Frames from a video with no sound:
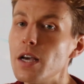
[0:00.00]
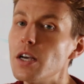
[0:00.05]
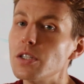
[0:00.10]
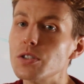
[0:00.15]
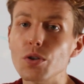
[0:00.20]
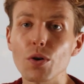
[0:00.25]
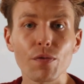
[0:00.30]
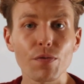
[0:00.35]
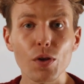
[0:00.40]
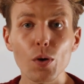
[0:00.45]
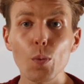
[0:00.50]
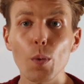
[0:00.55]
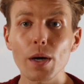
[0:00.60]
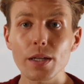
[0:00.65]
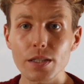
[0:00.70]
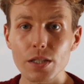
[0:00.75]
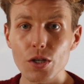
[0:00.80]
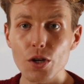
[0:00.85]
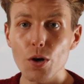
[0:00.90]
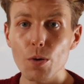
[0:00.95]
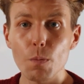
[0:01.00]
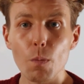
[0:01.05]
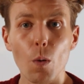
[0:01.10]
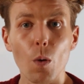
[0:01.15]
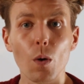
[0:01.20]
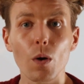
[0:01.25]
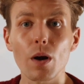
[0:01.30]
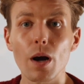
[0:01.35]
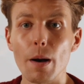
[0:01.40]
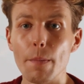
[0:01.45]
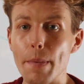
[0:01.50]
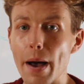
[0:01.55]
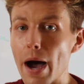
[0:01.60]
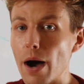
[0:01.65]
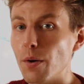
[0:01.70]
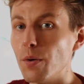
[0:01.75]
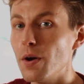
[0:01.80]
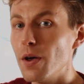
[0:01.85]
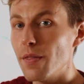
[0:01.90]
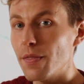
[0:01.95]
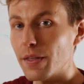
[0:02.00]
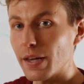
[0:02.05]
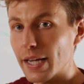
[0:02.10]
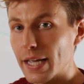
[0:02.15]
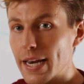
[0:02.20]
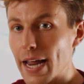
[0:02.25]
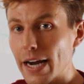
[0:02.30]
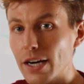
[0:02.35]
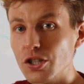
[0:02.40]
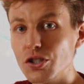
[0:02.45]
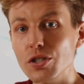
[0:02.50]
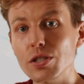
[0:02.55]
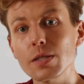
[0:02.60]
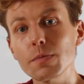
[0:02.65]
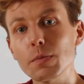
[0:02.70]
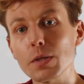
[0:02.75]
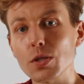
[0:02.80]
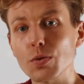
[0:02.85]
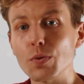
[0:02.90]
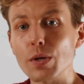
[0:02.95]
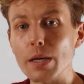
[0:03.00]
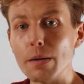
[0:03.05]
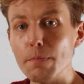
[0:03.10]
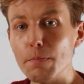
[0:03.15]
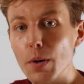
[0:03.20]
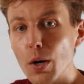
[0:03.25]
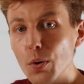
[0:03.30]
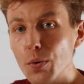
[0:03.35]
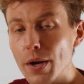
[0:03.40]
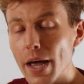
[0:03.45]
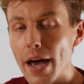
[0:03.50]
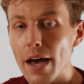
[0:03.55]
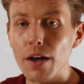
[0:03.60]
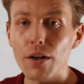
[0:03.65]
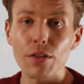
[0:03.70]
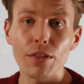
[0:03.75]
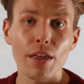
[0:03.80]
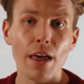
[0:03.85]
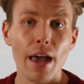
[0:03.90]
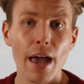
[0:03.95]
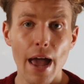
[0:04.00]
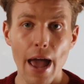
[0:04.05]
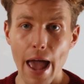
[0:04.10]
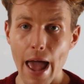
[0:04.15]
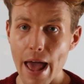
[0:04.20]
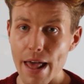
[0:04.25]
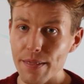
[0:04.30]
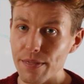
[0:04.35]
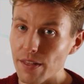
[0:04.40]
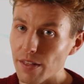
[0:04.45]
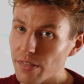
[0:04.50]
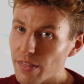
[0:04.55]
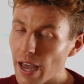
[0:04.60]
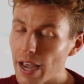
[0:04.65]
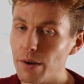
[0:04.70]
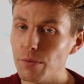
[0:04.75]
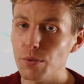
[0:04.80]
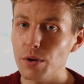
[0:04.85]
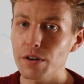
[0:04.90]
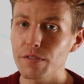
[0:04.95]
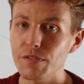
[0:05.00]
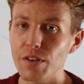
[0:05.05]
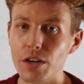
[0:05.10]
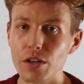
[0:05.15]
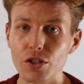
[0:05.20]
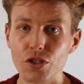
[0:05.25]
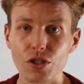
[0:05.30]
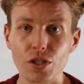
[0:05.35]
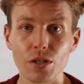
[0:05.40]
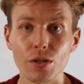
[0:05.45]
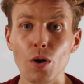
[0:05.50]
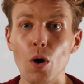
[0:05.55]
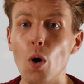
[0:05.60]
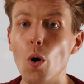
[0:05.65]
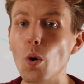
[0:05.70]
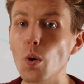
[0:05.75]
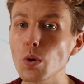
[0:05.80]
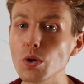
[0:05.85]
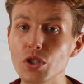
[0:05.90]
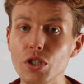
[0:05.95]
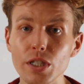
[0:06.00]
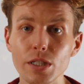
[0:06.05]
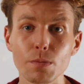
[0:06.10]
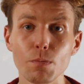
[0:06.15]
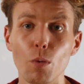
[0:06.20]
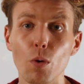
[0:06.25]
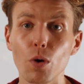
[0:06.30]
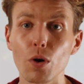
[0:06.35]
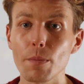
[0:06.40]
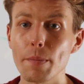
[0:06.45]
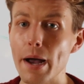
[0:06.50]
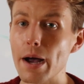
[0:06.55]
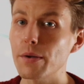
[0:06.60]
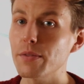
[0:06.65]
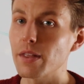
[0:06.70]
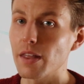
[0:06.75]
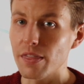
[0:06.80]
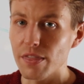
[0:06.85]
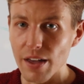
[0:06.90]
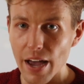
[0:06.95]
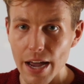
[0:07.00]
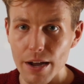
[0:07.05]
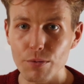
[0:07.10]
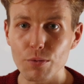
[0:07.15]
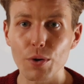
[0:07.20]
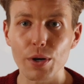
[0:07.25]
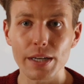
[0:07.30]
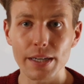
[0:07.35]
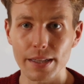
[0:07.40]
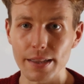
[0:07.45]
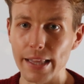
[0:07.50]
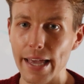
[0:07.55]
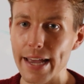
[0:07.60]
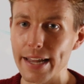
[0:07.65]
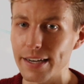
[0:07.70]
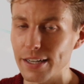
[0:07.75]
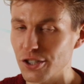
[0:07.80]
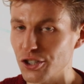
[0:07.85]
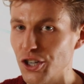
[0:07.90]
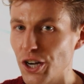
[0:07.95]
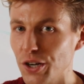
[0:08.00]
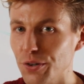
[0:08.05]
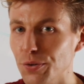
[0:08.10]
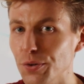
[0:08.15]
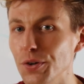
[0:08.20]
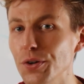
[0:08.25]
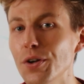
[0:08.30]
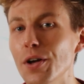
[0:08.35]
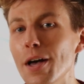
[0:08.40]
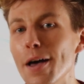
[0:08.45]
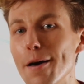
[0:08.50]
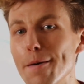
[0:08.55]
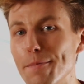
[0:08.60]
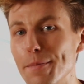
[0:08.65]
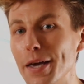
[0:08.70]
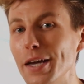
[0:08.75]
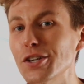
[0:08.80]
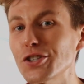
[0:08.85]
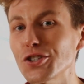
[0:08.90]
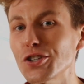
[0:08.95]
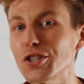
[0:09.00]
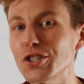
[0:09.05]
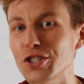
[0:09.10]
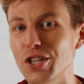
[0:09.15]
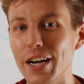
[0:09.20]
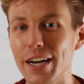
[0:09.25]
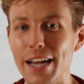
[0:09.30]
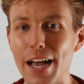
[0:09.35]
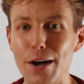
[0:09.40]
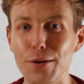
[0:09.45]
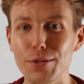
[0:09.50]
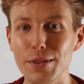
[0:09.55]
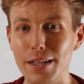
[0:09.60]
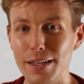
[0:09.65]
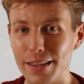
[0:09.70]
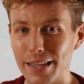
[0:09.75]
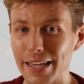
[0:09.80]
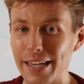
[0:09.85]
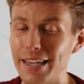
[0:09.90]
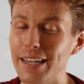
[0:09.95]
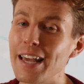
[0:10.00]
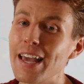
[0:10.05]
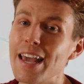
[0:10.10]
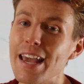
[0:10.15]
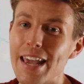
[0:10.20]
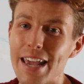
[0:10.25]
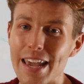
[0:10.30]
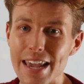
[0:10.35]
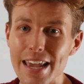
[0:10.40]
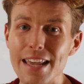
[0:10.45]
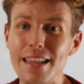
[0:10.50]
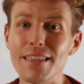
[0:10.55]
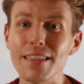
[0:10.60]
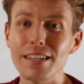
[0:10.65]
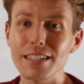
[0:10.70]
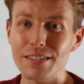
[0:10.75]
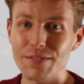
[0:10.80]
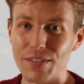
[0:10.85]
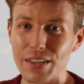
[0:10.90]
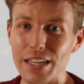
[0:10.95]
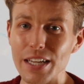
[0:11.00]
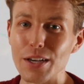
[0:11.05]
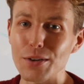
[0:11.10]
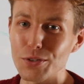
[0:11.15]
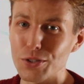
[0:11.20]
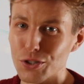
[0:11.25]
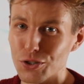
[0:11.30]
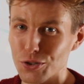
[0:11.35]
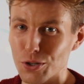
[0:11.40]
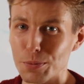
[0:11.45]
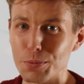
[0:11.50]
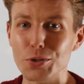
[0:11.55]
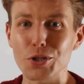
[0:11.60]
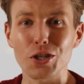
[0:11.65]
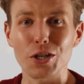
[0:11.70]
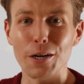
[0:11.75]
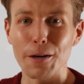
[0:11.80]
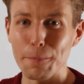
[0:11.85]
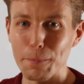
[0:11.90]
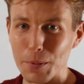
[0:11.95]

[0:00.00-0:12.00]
So if you want to know more about the connections between bone health and the thyroid function, or just more about the thyroid gland in general, make sure to check out the link in this video description